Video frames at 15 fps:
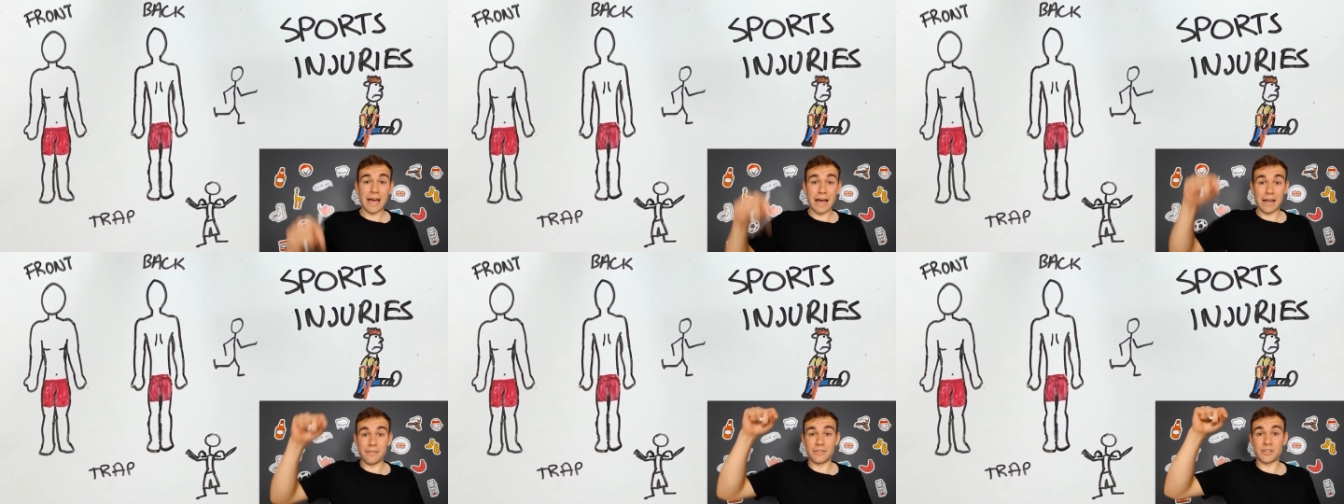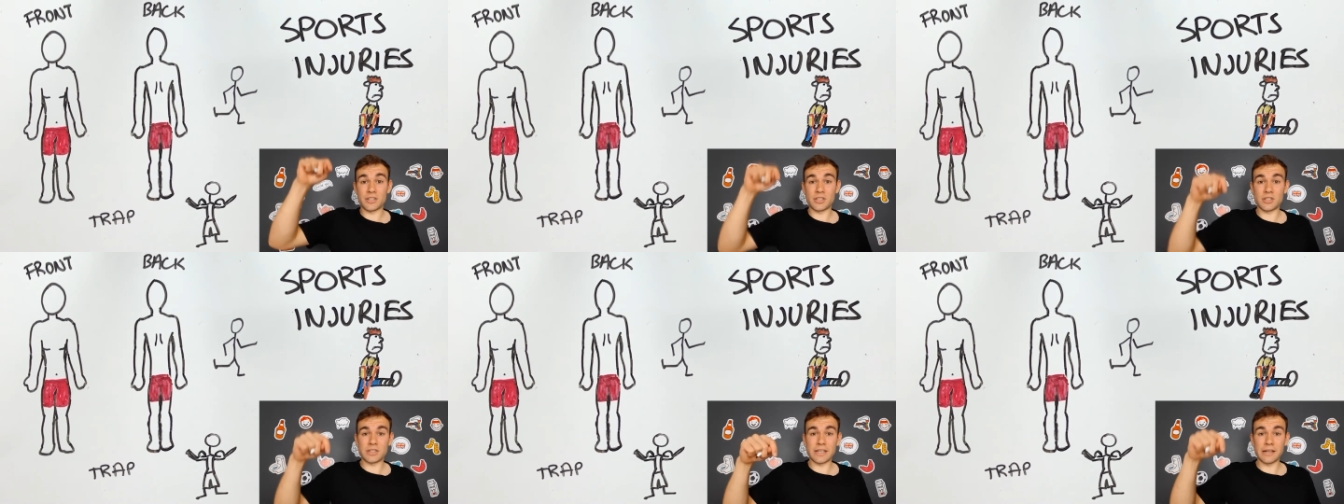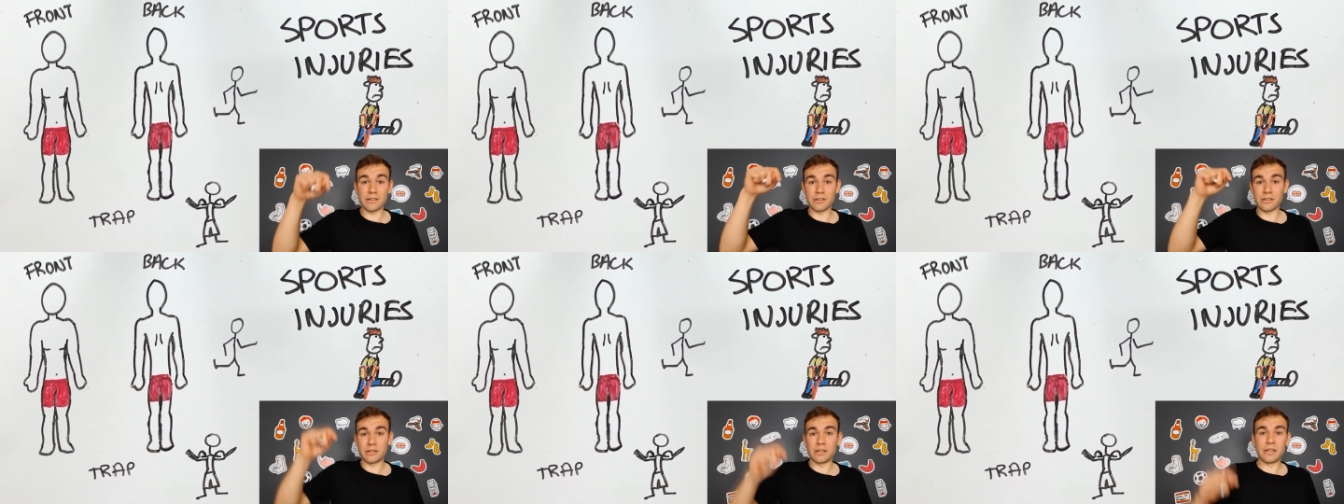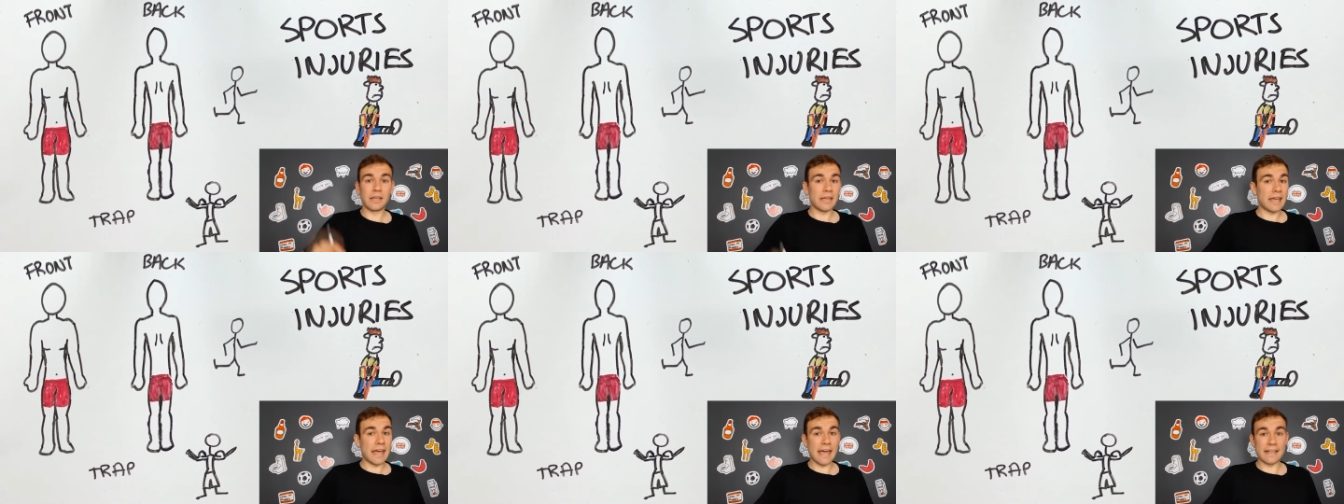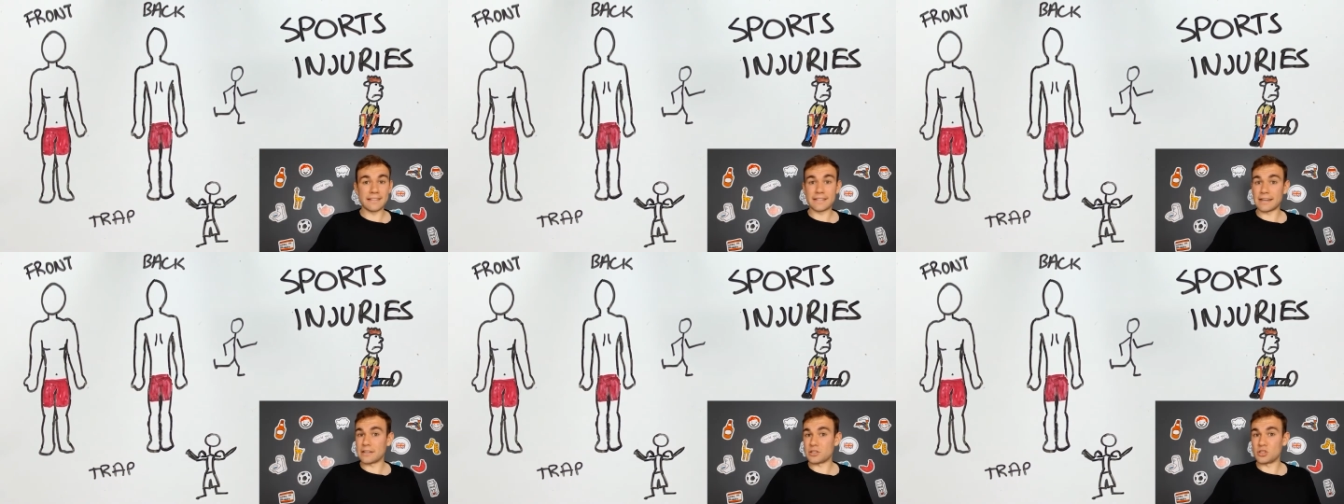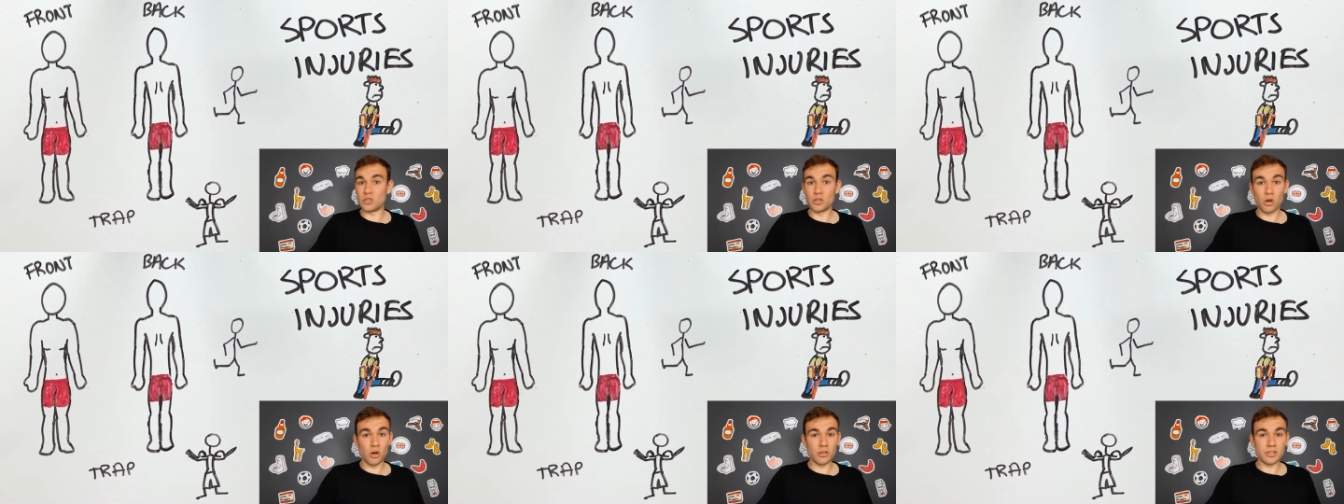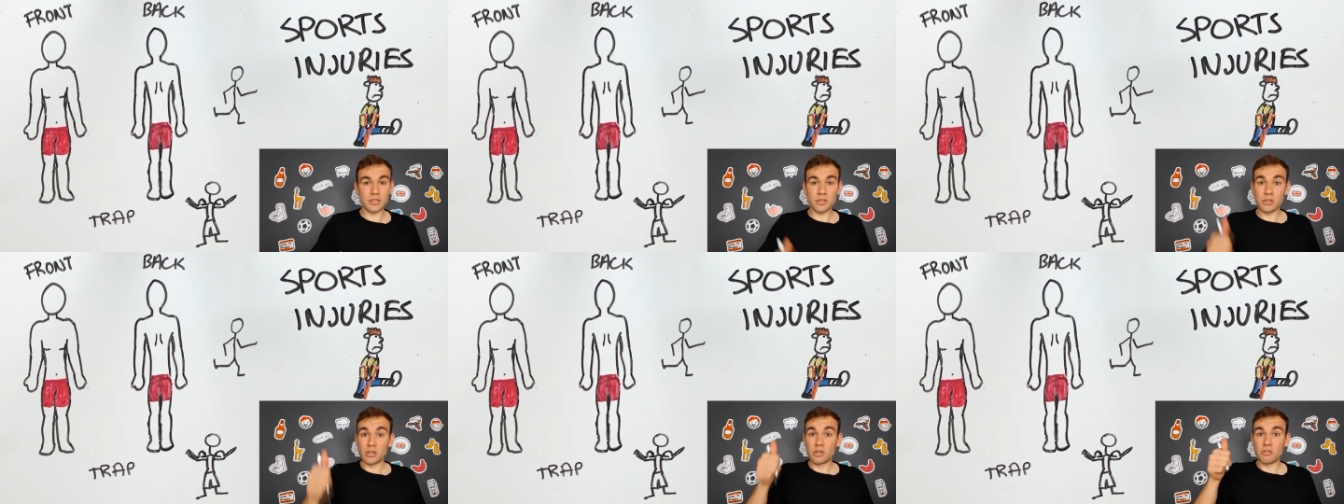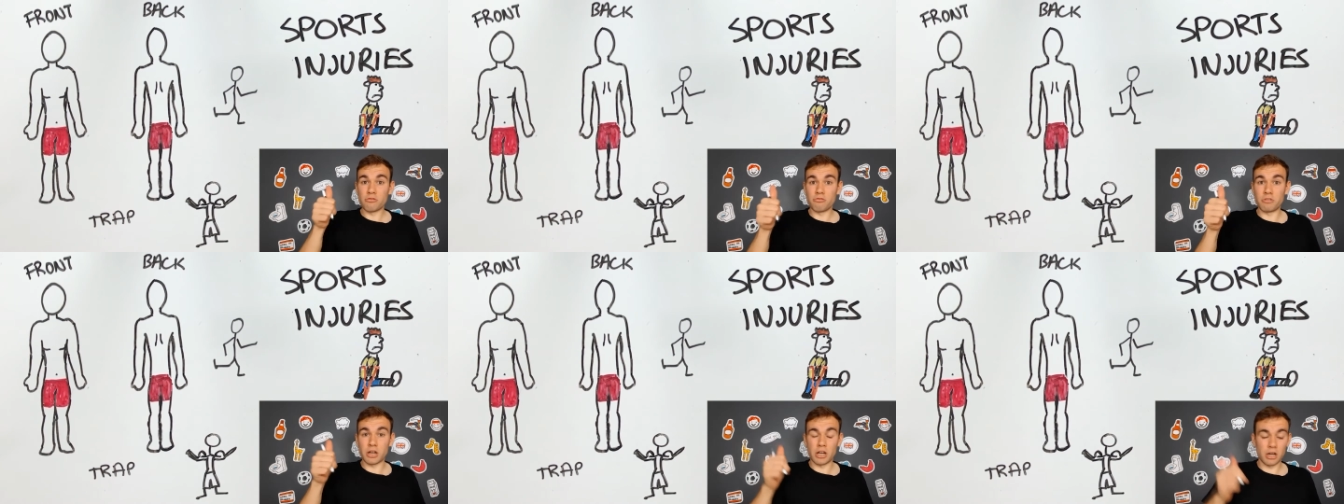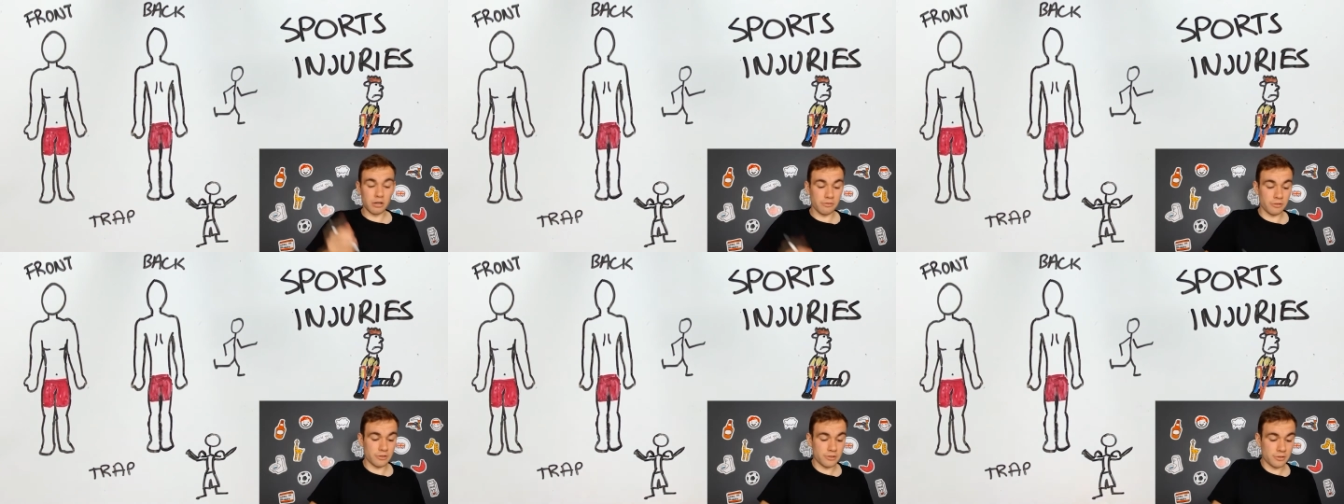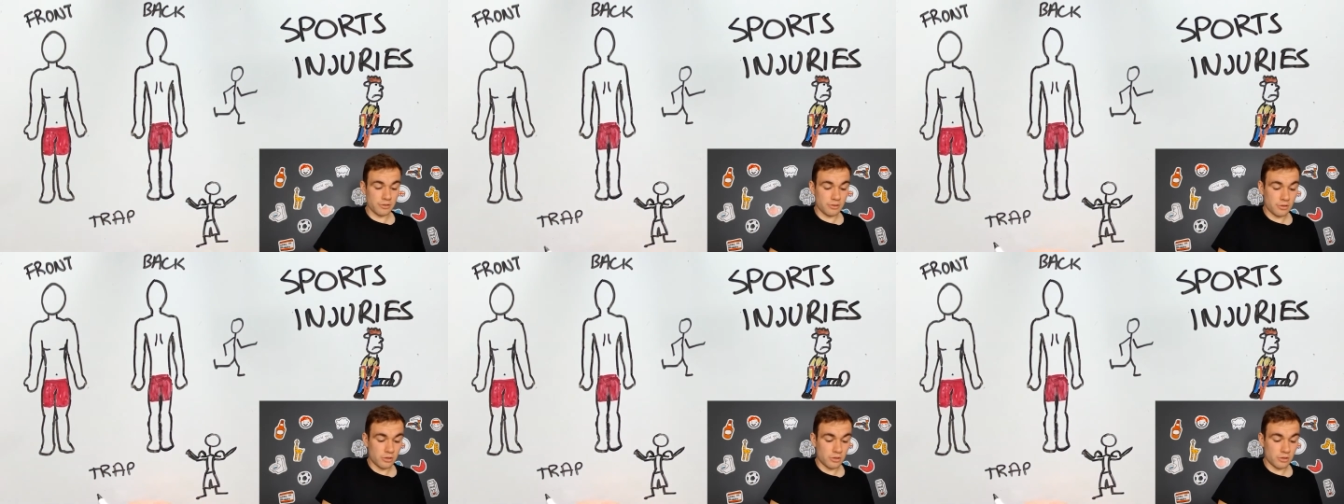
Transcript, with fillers: And still, it has not recovered